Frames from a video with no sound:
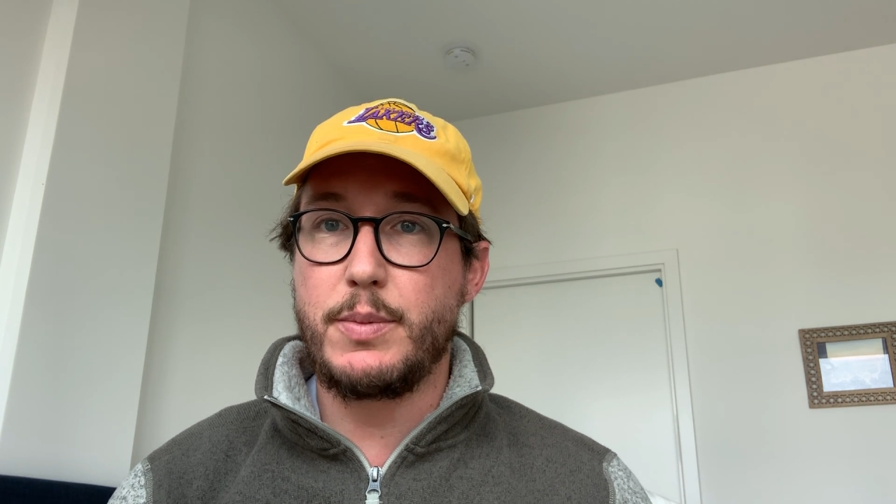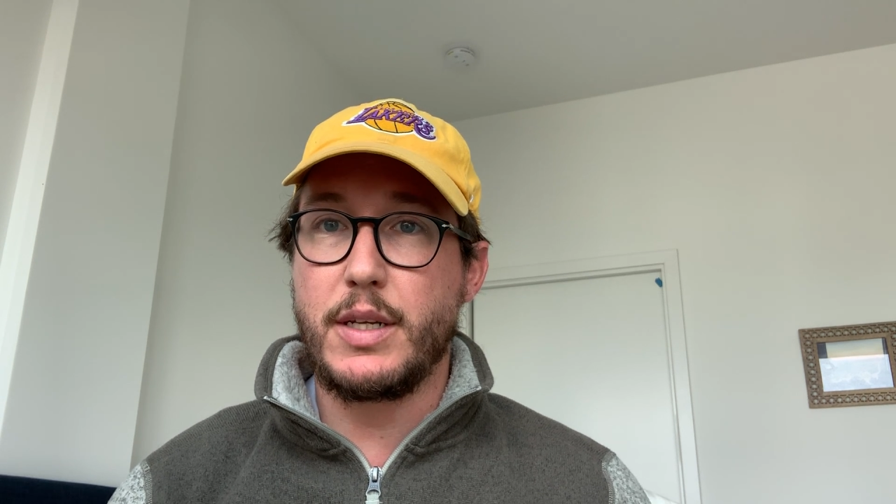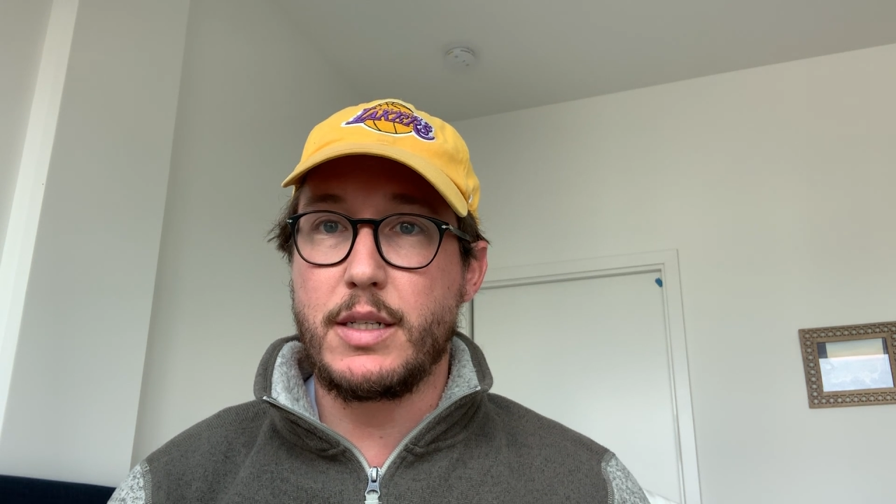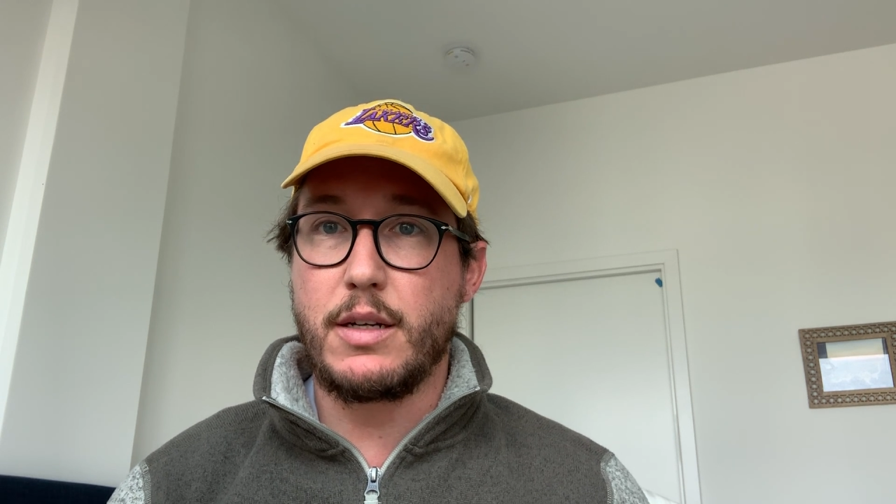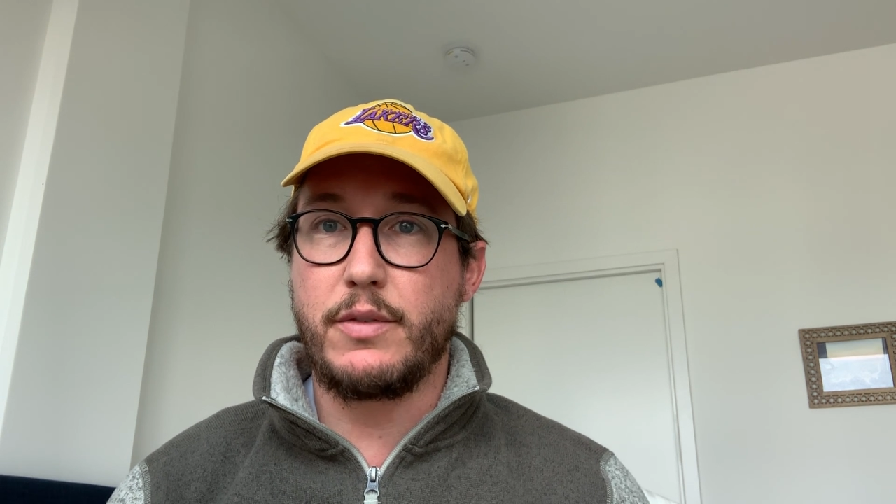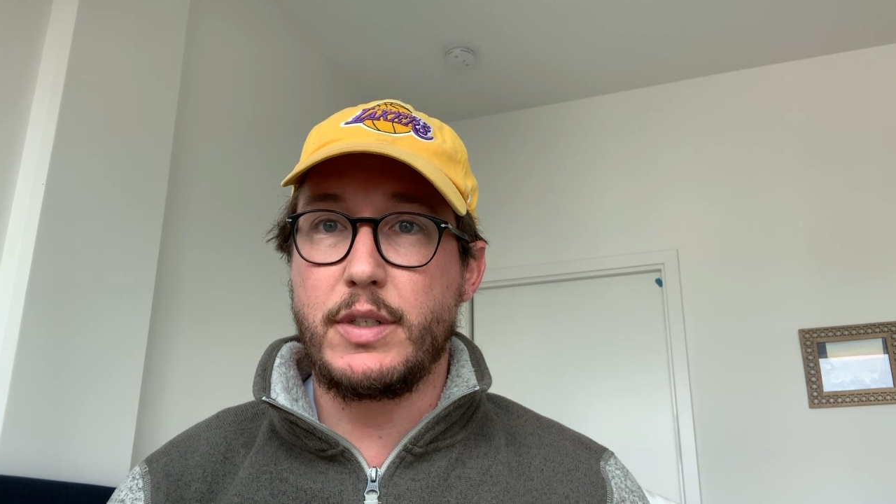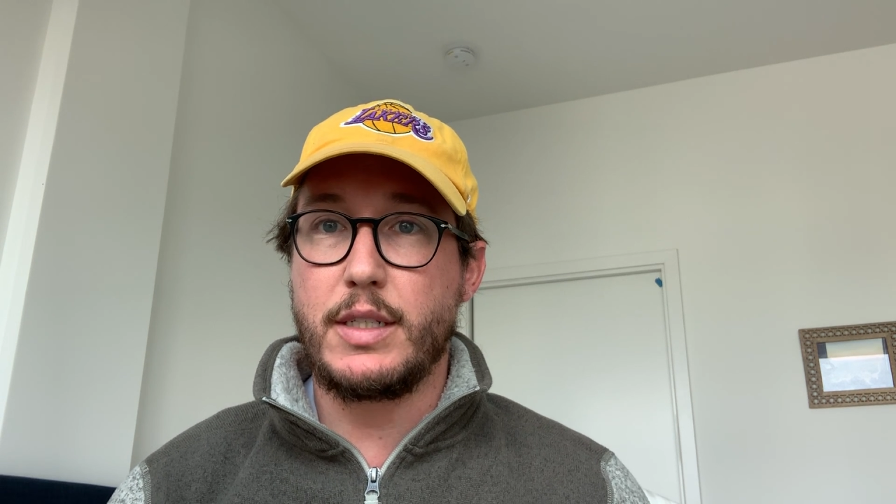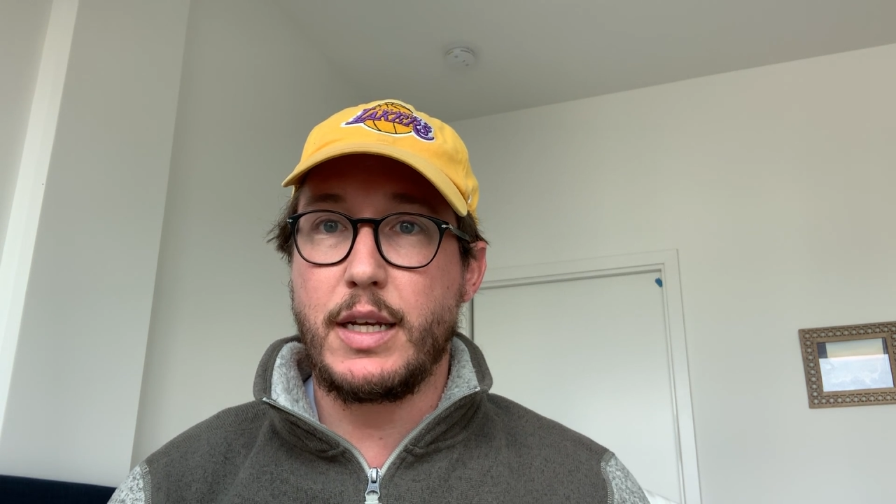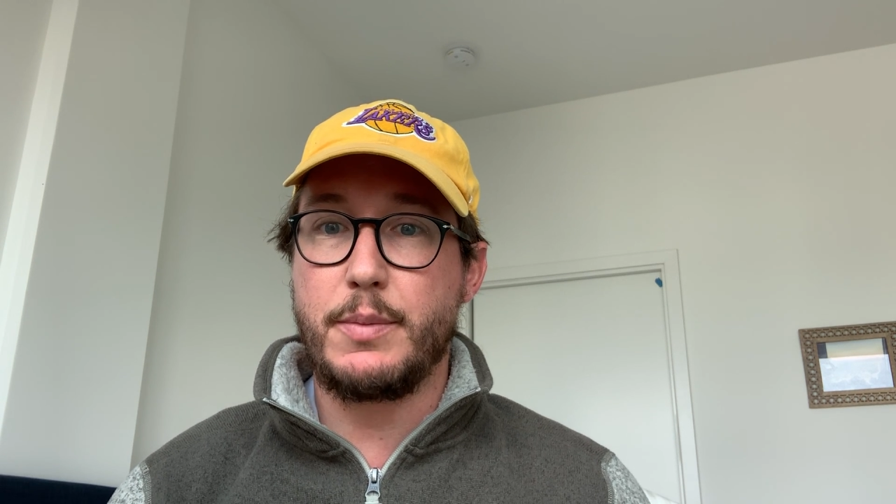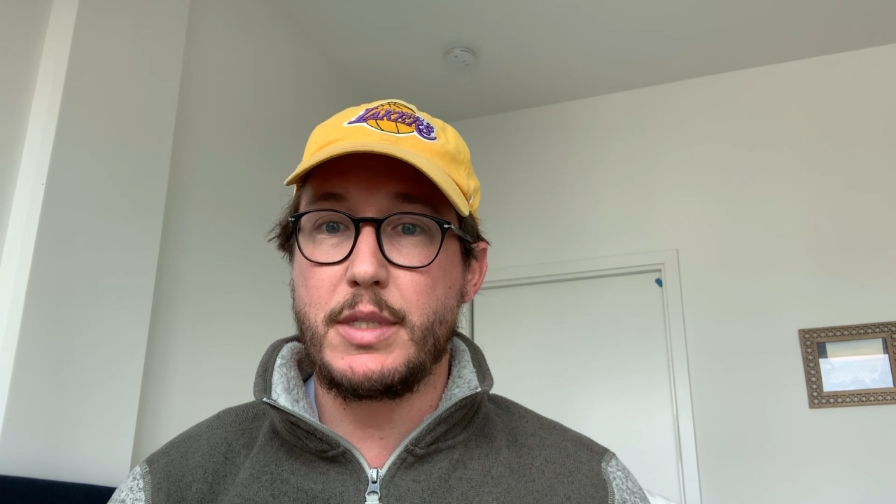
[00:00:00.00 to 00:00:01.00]
because
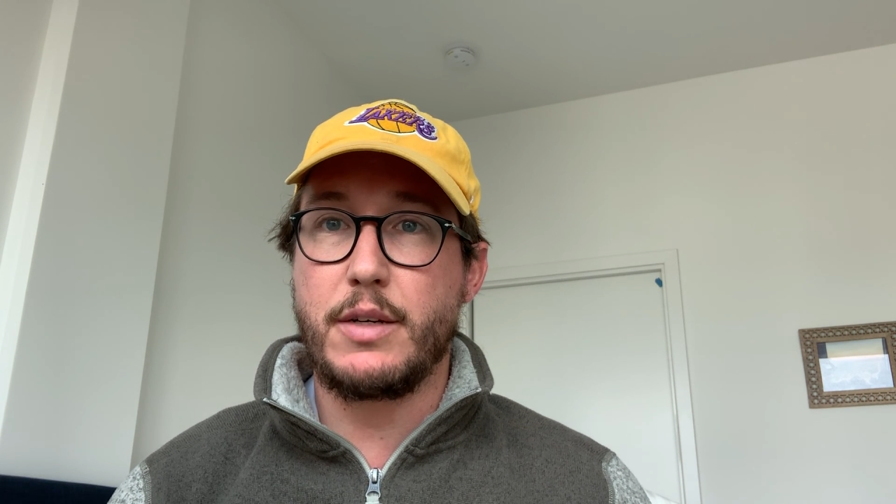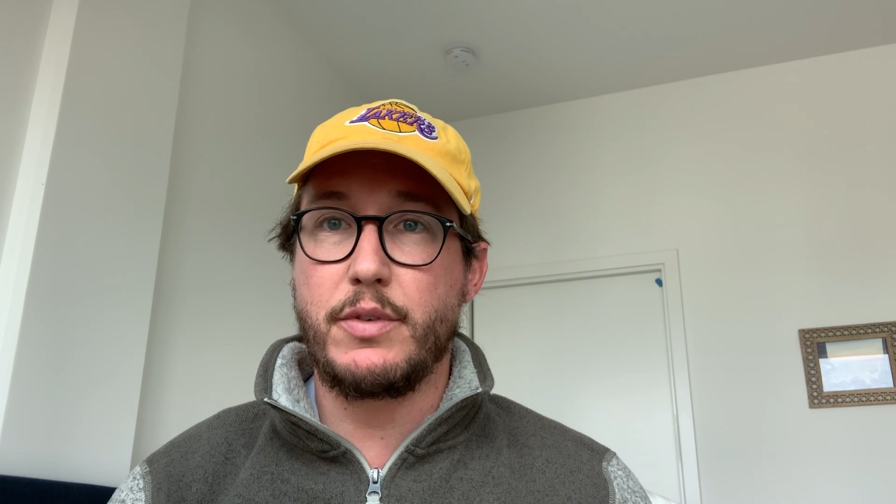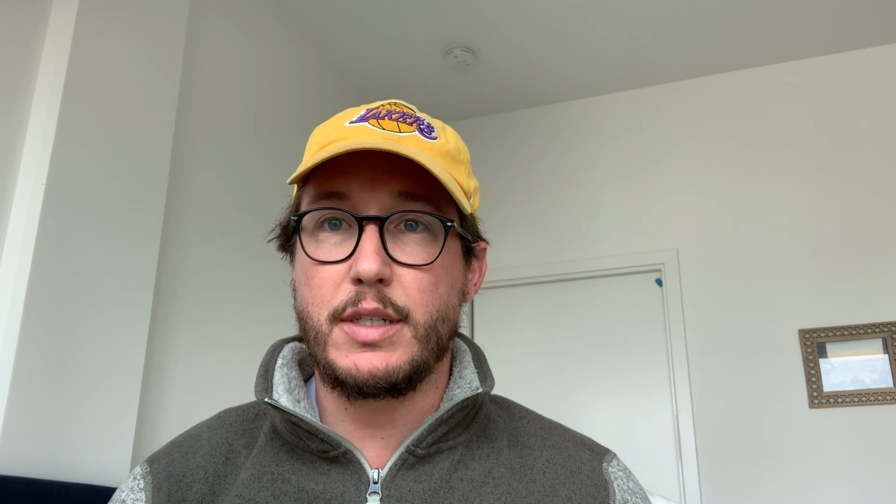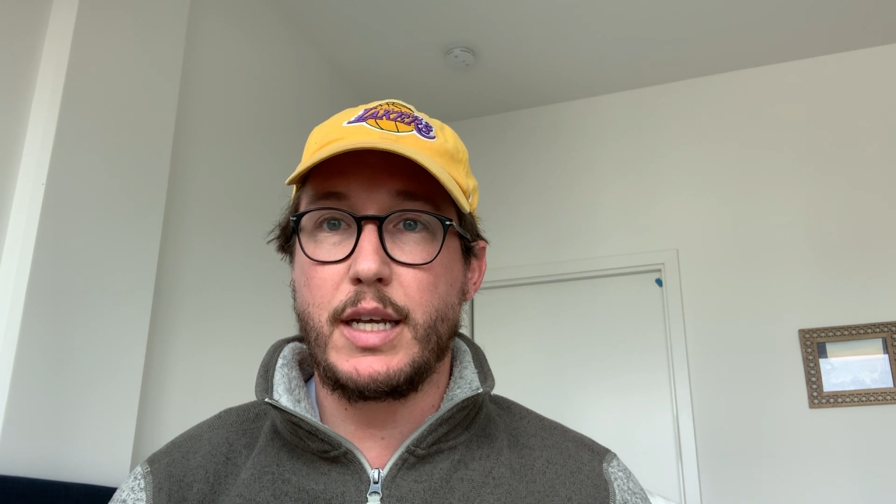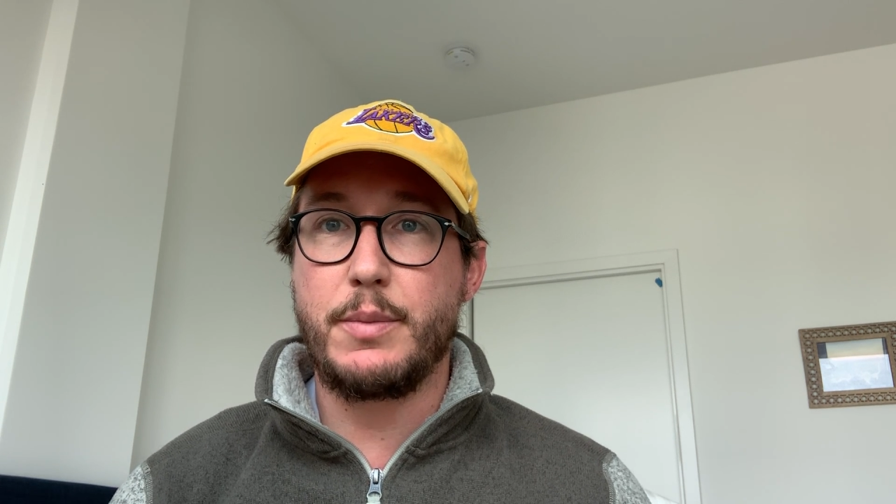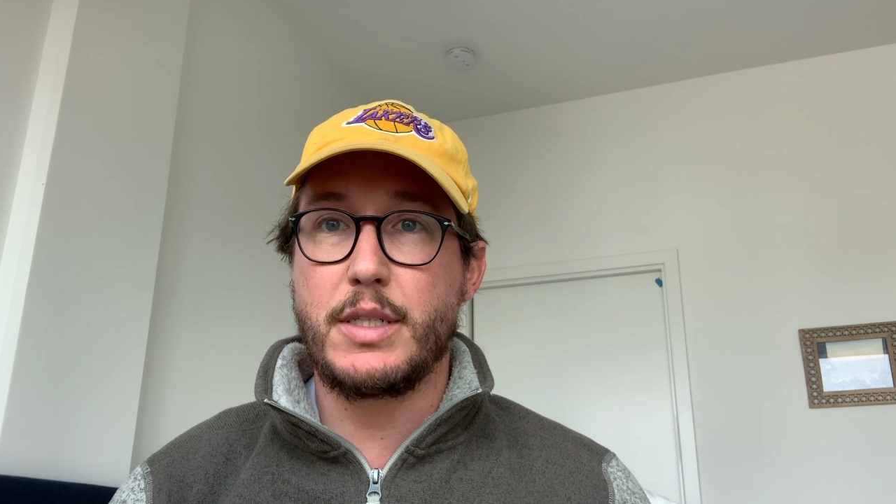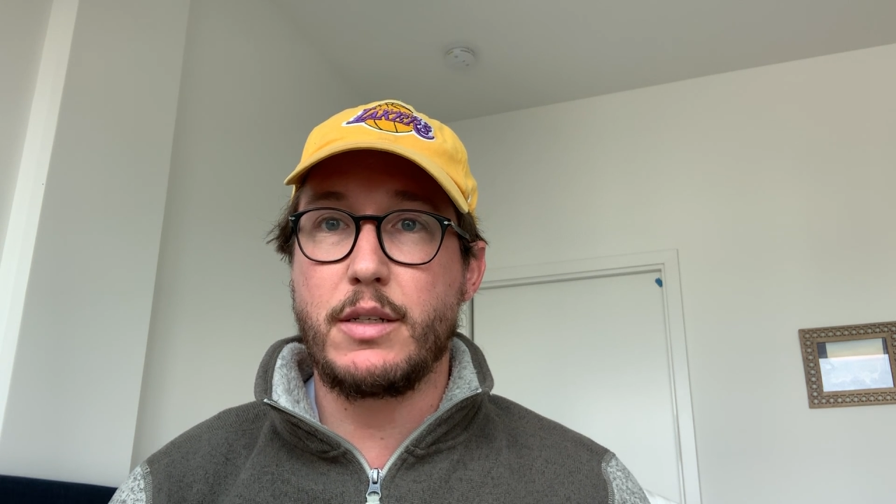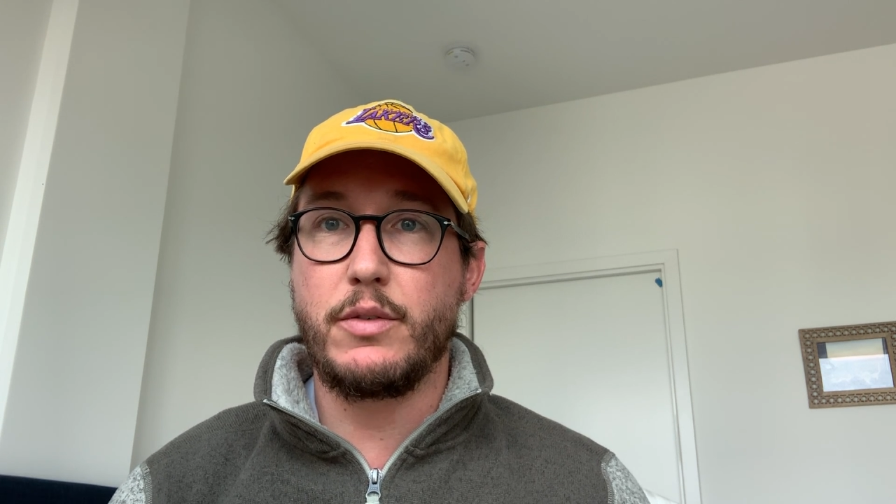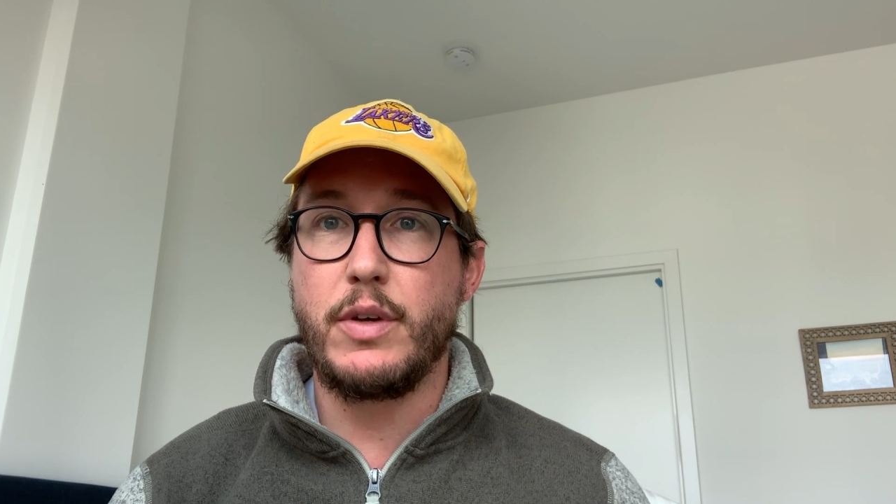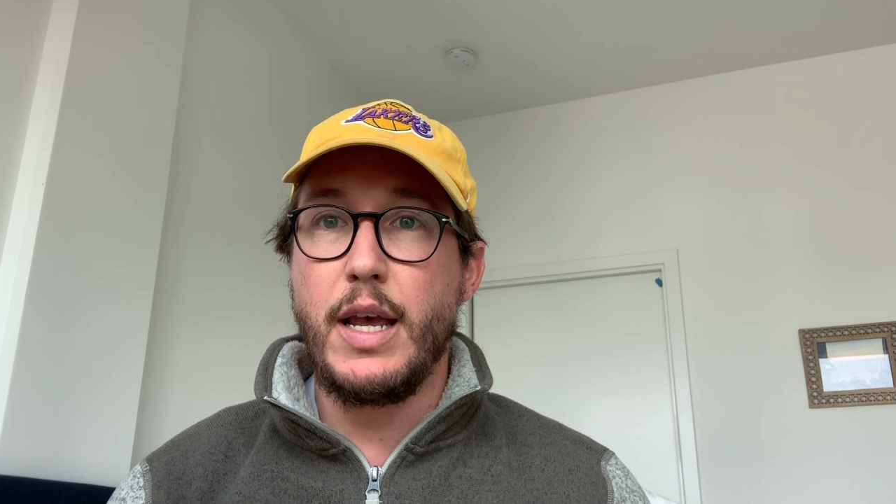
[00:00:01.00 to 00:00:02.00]
oftentimes different types
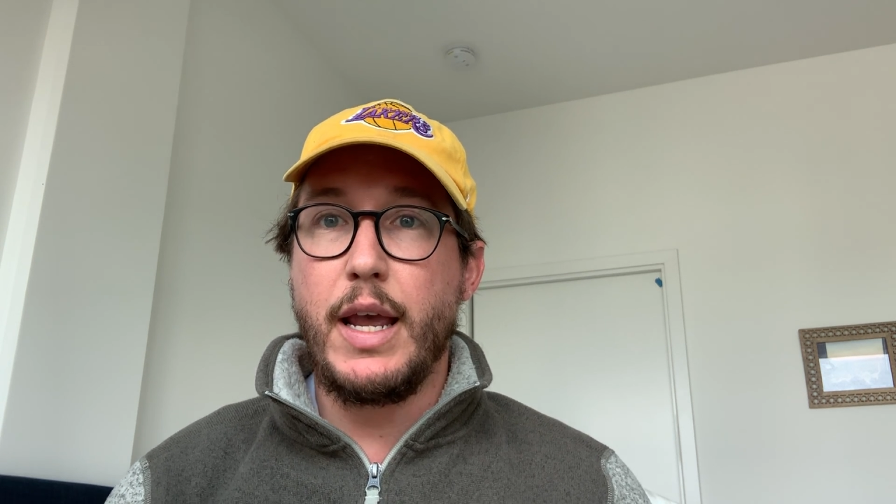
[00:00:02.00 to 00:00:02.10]
of